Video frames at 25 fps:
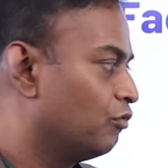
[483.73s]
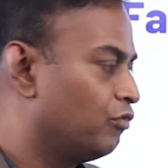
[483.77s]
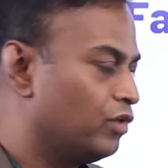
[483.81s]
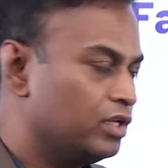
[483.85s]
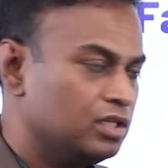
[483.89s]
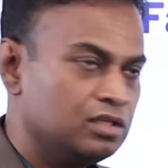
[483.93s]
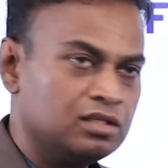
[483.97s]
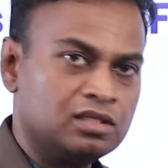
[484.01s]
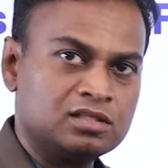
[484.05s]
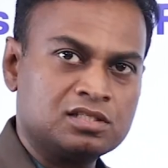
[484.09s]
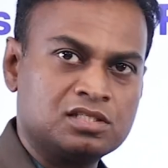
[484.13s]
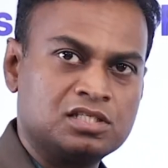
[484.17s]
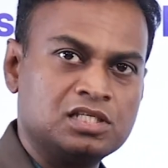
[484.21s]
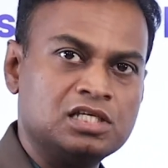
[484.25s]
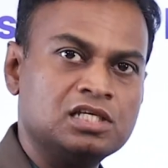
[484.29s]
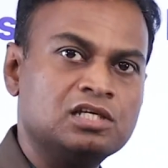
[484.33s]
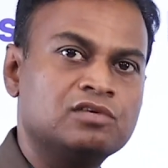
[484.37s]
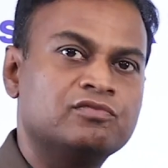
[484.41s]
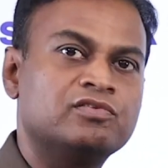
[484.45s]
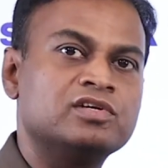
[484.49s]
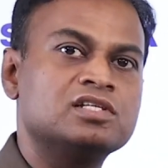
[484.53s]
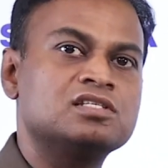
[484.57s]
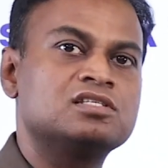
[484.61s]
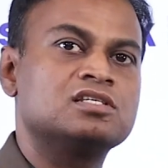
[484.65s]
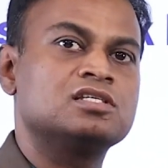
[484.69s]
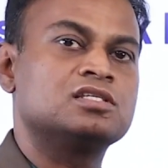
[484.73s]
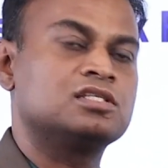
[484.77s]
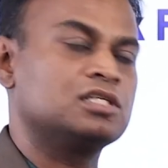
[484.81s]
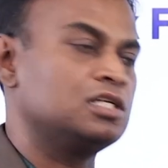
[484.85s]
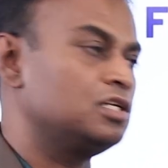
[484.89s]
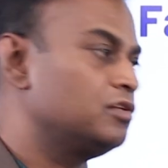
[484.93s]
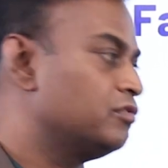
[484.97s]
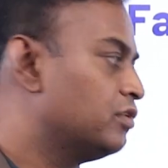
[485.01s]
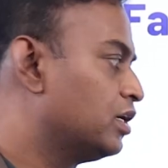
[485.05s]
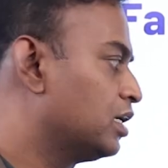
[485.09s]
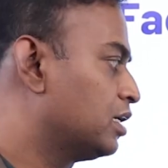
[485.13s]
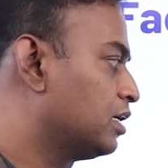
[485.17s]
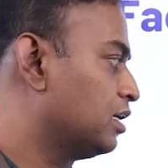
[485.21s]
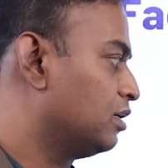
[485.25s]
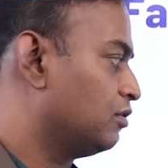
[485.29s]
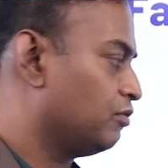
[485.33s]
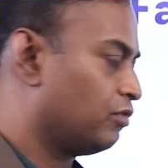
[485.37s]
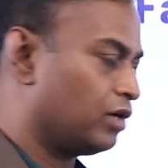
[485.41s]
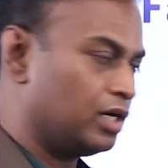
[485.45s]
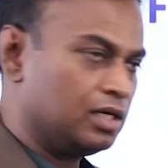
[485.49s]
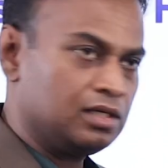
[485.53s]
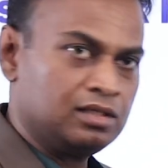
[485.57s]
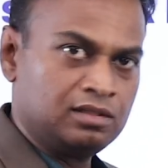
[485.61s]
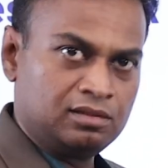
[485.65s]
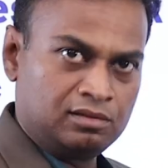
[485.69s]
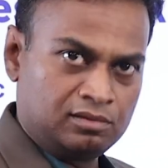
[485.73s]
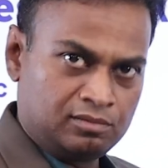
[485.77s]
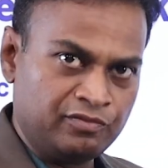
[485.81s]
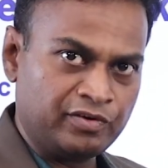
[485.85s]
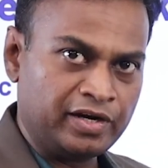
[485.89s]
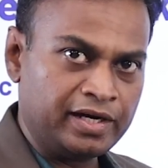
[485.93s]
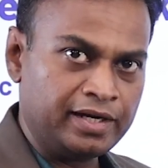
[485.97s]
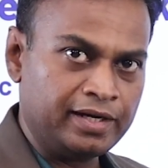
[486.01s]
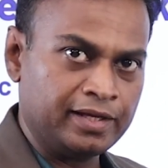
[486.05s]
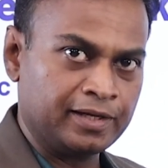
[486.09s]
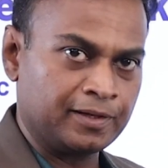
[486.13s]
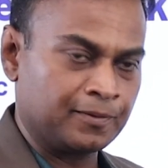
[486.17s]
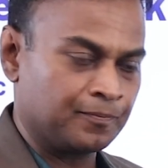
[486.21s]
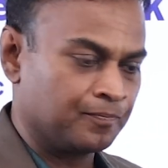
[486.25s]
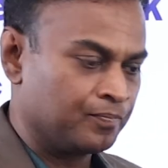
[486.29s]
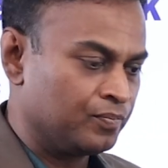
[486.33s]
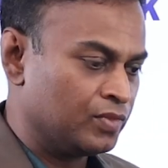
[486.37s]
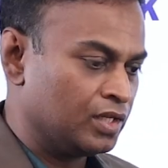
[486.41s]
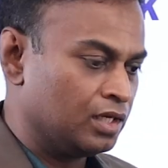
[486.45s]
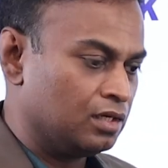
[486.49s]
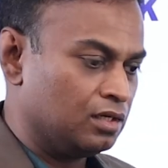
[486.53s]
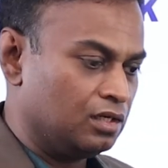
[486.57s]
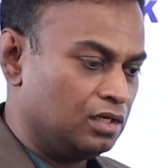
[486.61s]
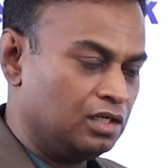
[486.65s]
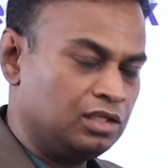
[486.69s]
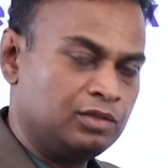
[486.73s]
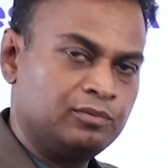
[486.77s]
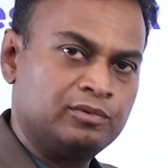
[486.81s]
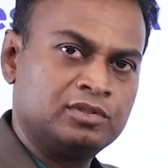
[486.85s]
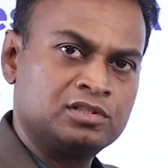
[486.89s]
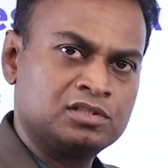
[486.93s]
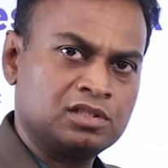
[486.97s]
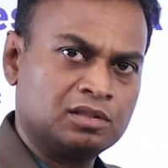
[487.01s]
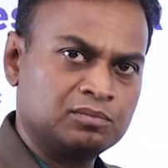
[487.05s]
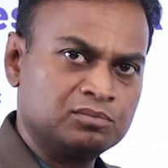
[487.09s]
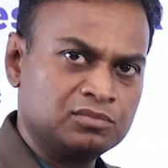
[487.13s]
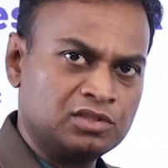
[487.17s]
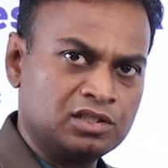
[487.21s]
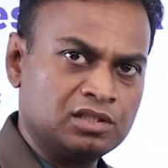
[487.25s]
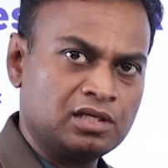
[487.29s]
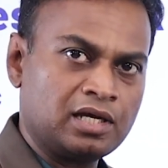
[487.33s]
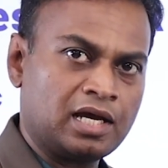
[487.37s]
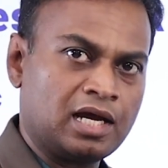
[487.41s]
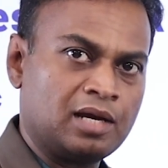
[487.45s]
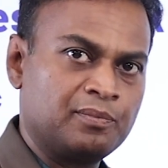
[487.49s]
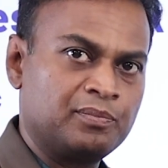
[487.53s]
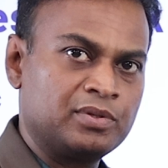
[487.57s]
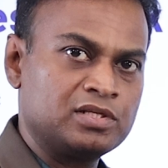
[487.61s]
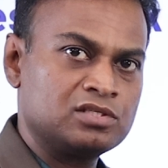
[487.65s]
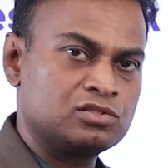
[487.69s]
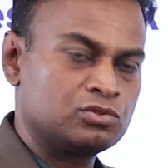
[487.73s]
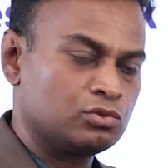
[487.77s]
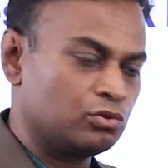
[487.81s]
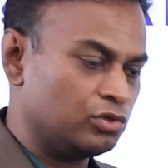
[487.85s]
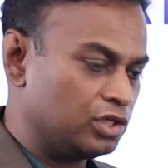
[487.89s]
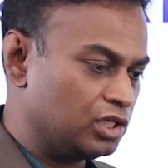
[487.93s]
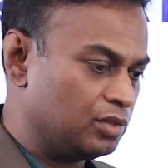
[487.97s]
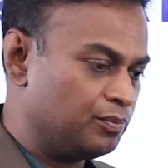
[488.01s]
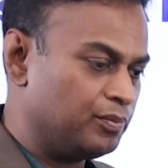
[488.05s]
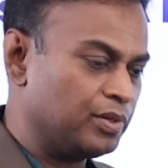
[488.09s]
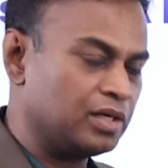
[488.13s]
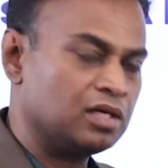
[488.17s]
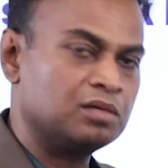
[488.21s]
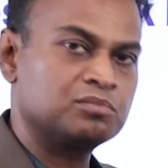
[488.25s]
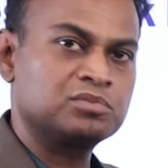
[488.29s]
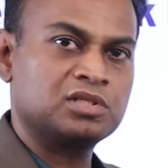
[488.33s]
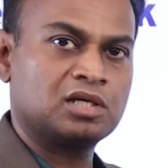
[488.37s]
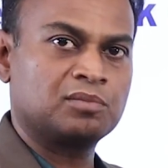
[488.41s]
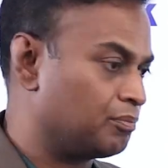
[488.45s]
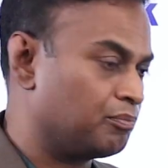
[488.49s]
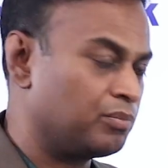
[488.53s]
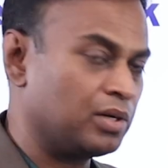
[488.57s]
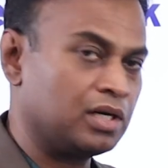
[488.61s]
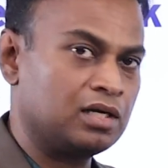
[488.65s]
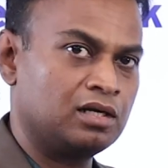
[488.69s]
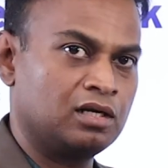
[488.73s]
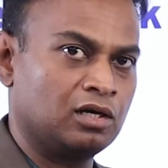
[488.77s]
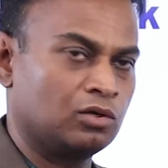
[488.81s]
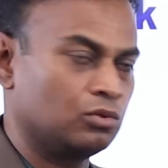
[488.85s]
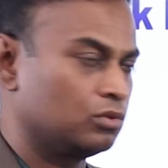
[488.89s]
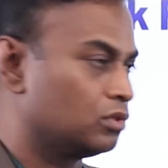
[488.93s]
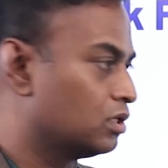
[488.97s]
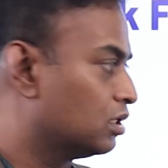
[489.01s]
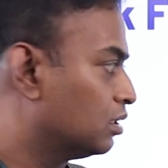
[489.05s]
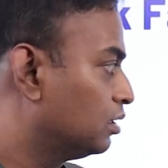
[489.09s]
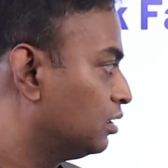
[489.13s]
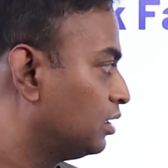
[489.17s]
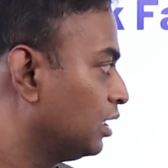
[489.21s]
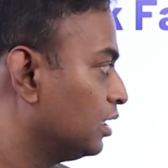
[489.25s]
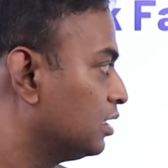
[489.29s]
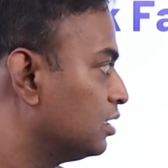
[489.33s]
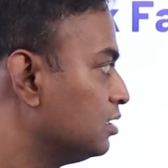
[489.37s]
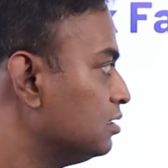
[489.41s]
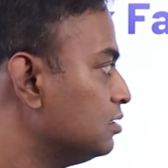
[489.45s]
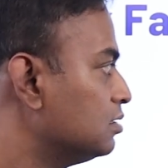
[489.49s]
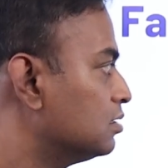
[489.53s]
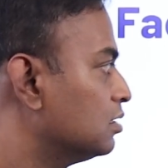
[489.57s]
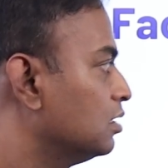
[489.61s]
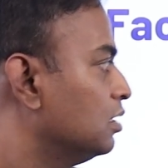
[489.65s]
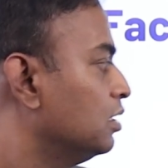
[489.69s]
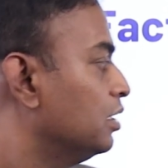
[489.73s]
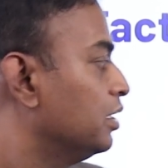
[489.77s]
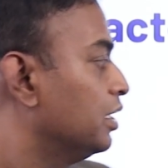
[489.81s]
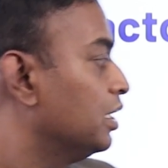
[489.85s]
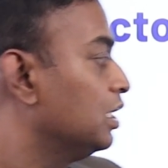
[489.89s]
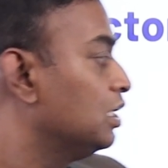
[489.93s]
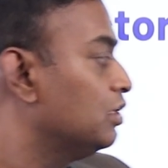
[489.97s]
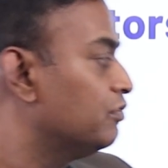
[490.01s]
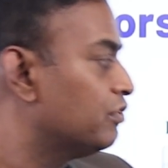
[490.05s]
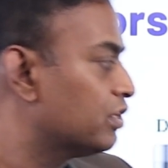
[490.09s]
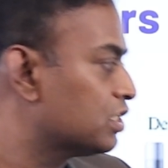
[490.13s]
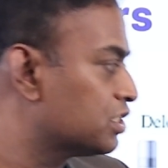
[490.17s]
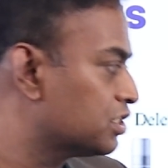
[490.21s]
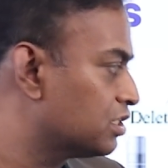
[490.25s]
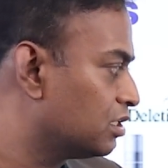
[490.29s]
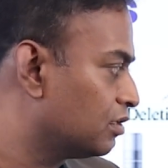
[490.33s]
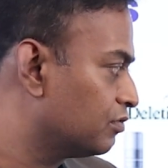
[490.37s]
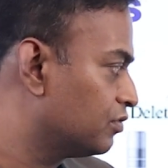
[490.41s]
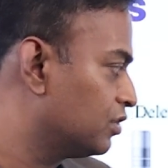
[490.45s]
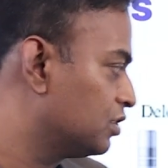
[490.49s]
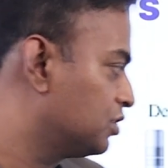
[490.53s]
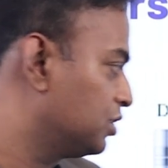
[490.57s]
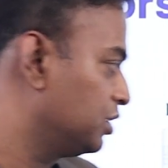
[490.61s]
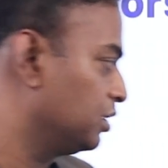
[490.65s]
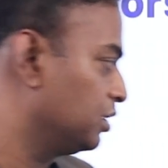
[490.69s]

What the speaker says: When the sequence is inverted while dividing, it something happens, so it becomes up and down, that is inversion of the